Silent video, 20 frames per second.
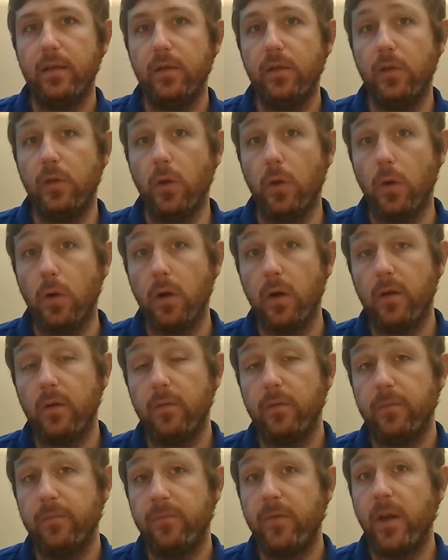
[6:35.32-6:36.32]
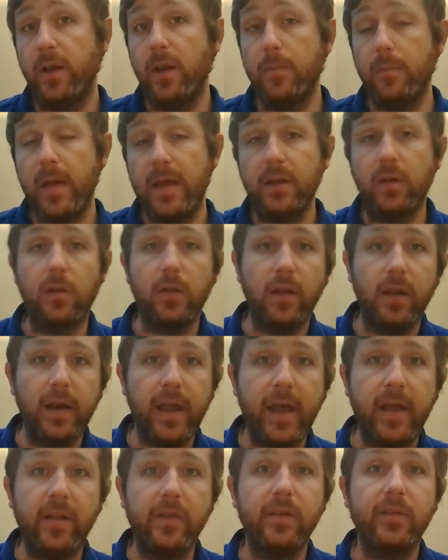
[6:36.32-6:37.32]
your fundamental
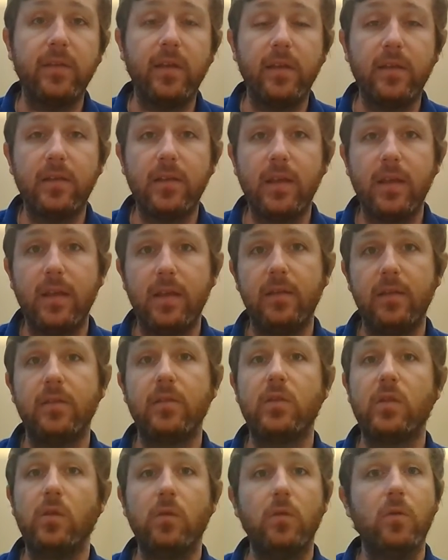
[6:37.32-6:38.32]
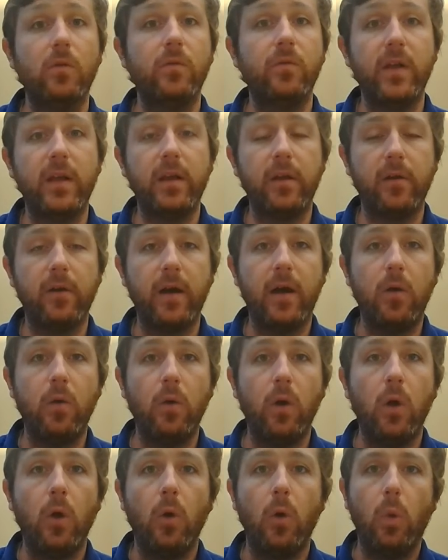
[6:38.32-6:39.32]
analysis, is to figure out
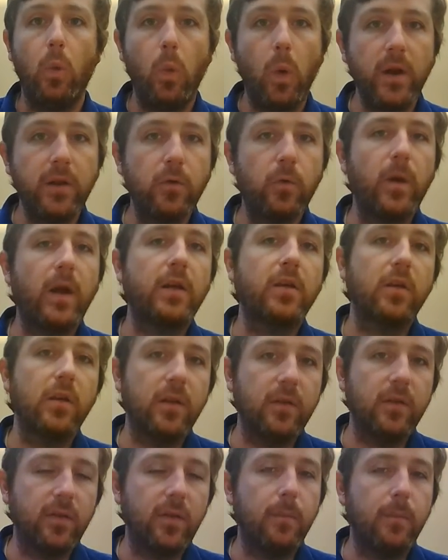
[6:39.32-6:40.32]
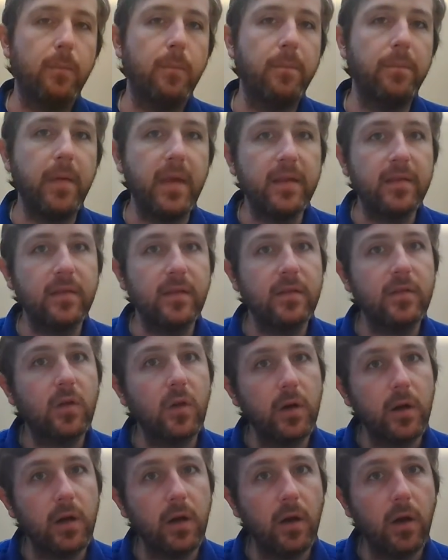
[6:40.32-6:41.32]
what direction is the business
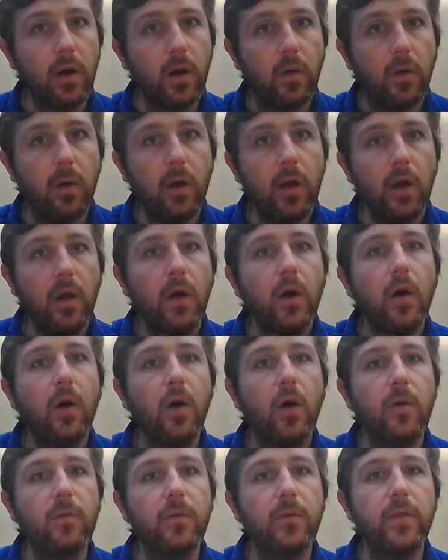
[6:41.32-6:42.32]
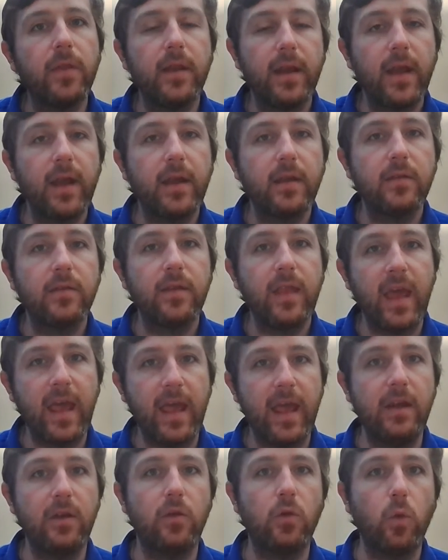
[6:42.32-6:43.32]
going to go over the next
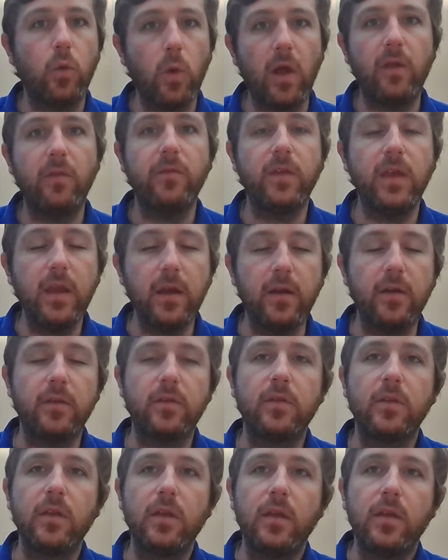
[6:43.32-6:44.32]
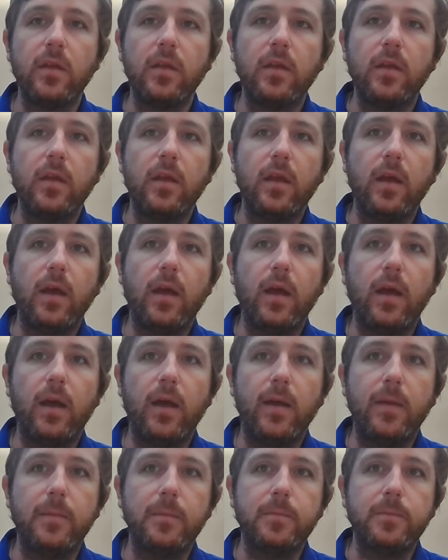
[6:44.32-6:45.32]
10, 12 years
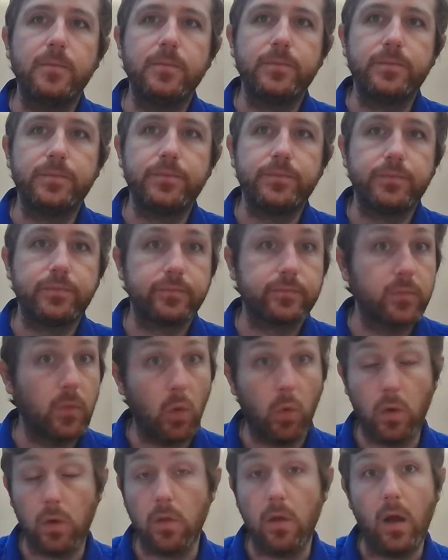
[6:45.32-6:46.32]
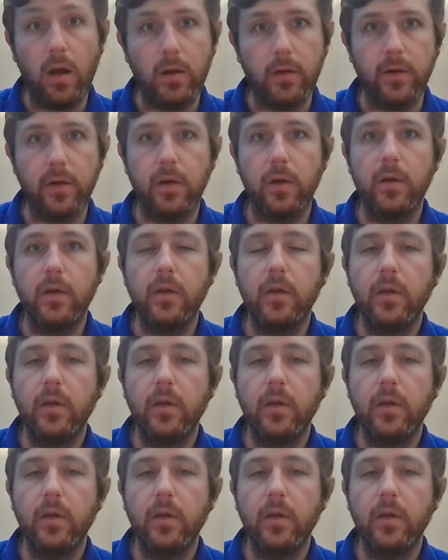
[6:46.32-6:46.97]
or longer.